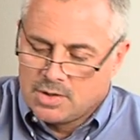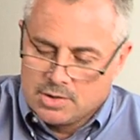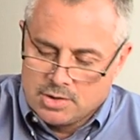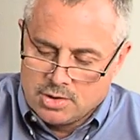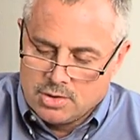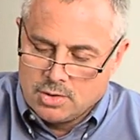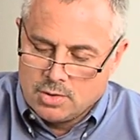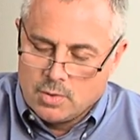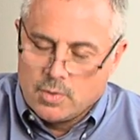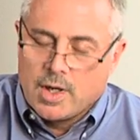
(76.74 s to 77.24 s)

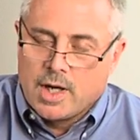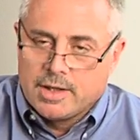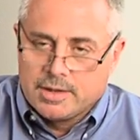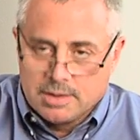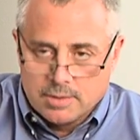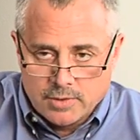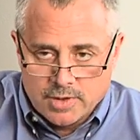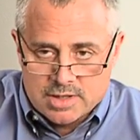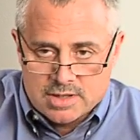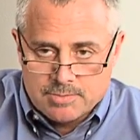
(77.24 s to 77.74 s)
to a
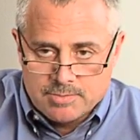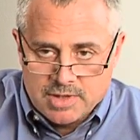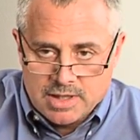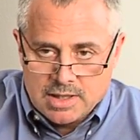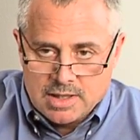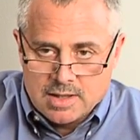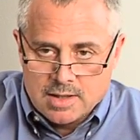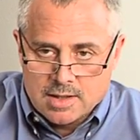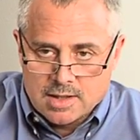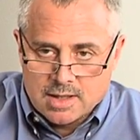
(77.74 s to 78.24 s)
U S
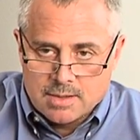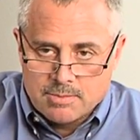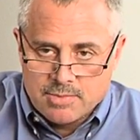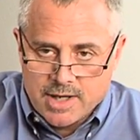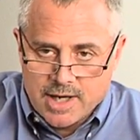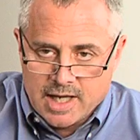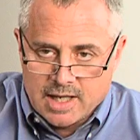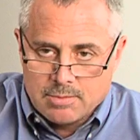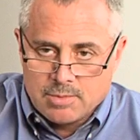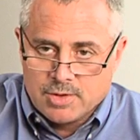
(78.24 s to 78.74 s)
B
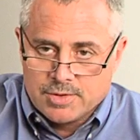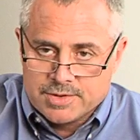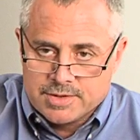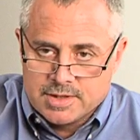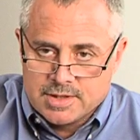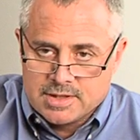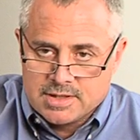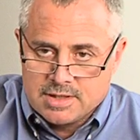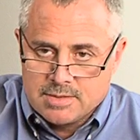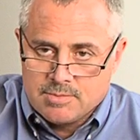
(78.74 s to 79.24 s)
compatible
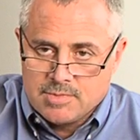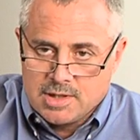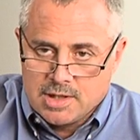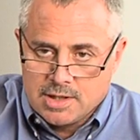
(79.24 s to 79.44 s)
system,